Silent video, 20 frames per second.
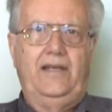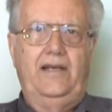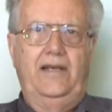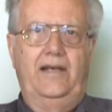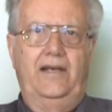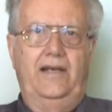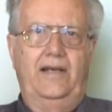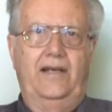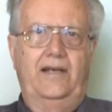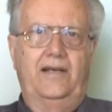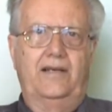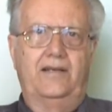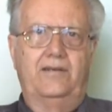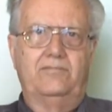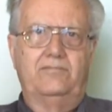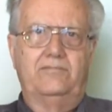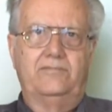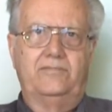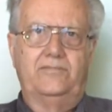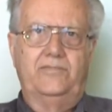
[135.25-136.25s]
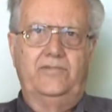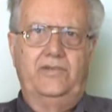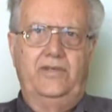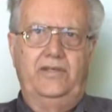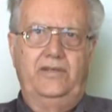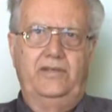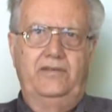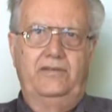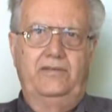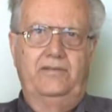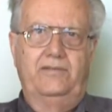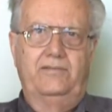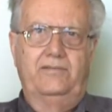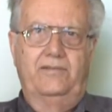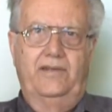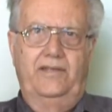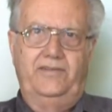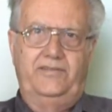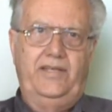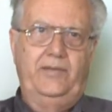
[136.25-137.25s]

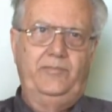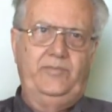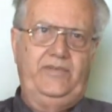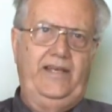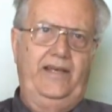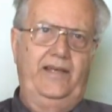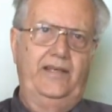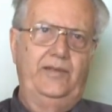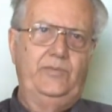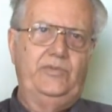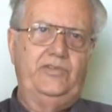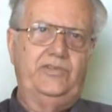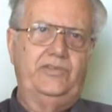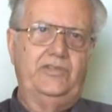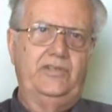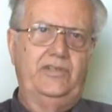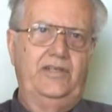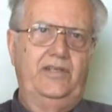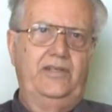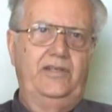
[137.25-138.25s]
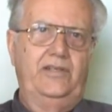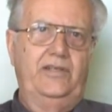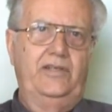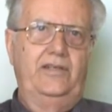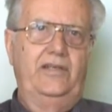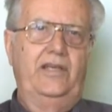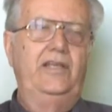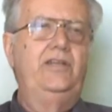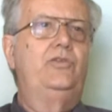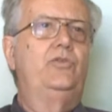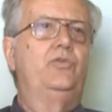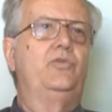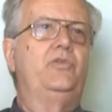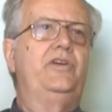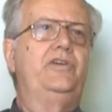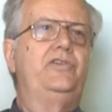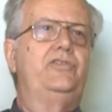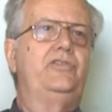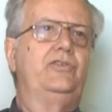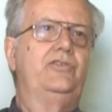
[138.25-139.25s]
and sometimes
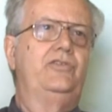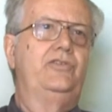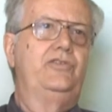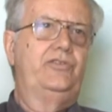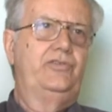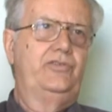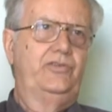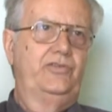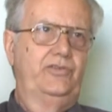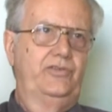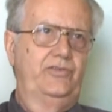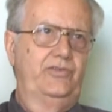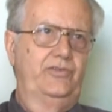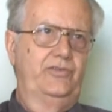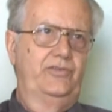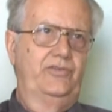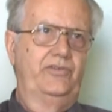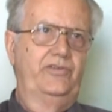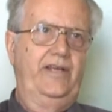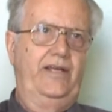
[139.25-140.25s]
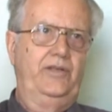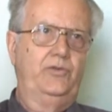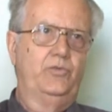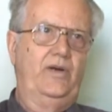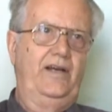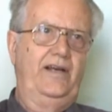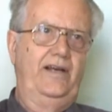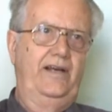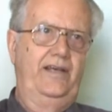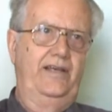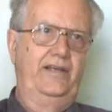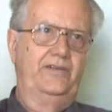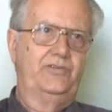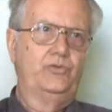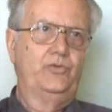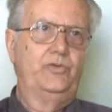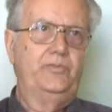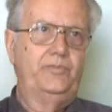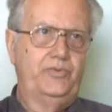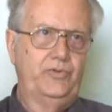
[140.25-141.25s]
intuitions that one has
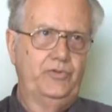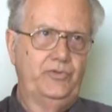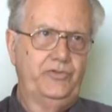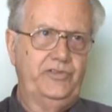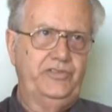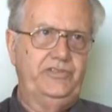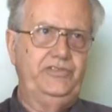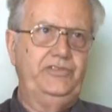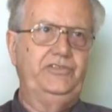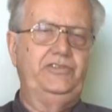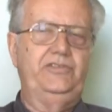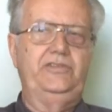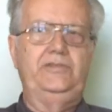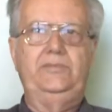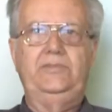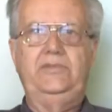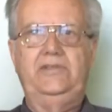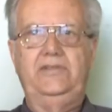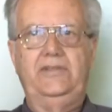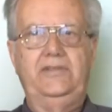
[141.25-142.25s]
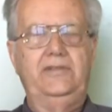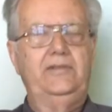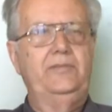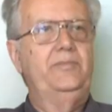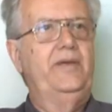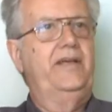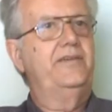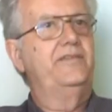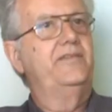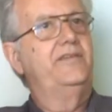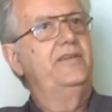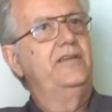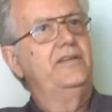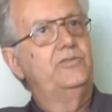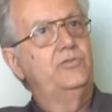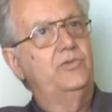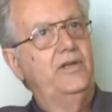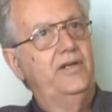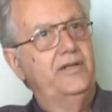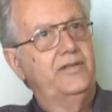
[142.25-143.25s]
to improve a system make the
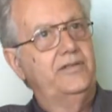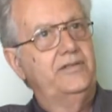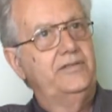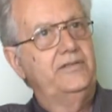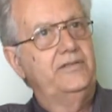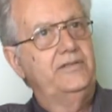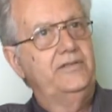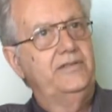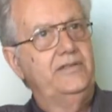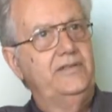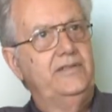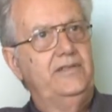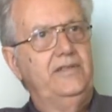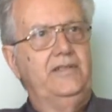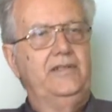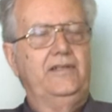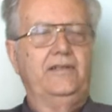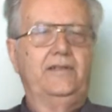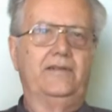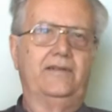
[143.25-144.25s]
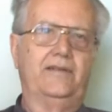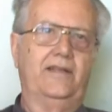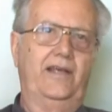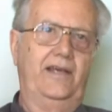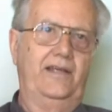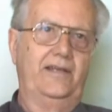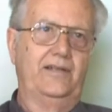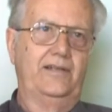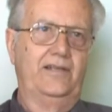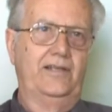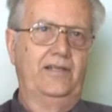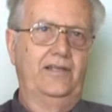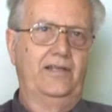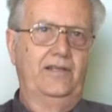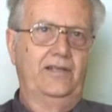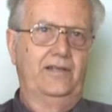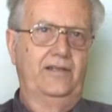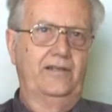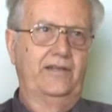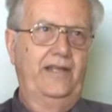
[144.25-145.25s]
things worse. Then
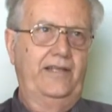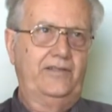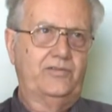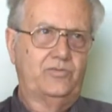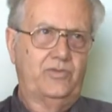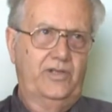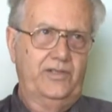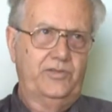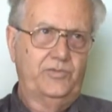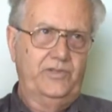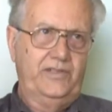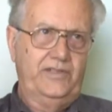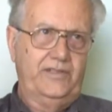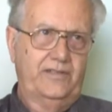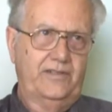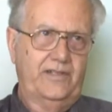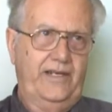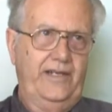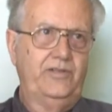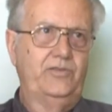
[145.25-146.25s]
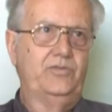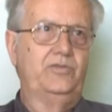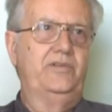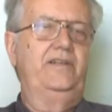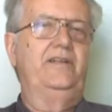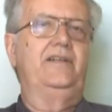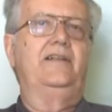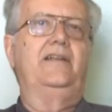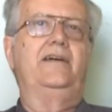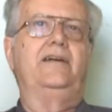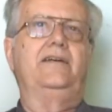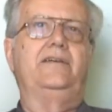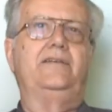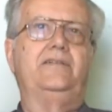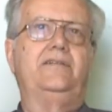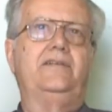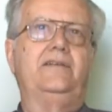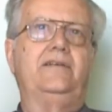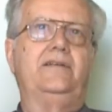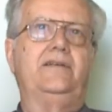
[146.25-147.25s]
that's what we try to
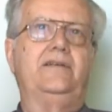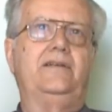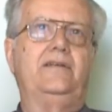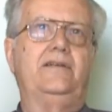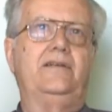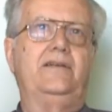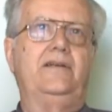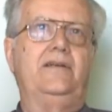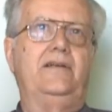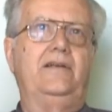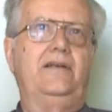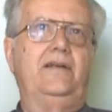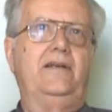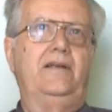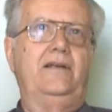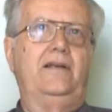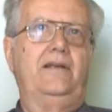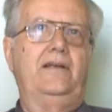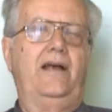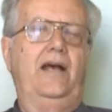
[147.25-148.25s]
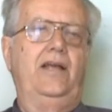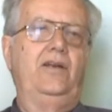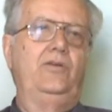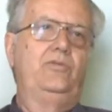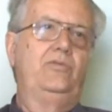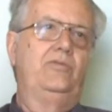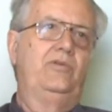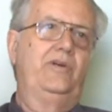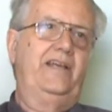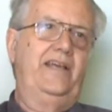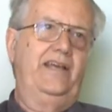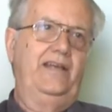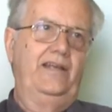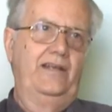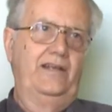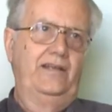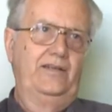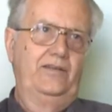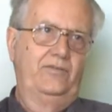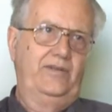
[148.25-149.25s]
analyze. And
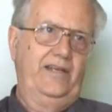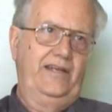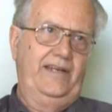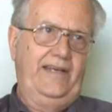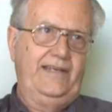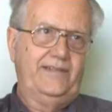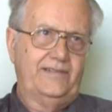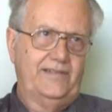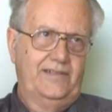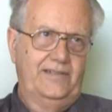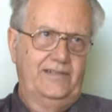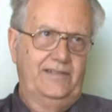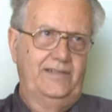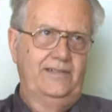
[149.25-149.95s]
you can ask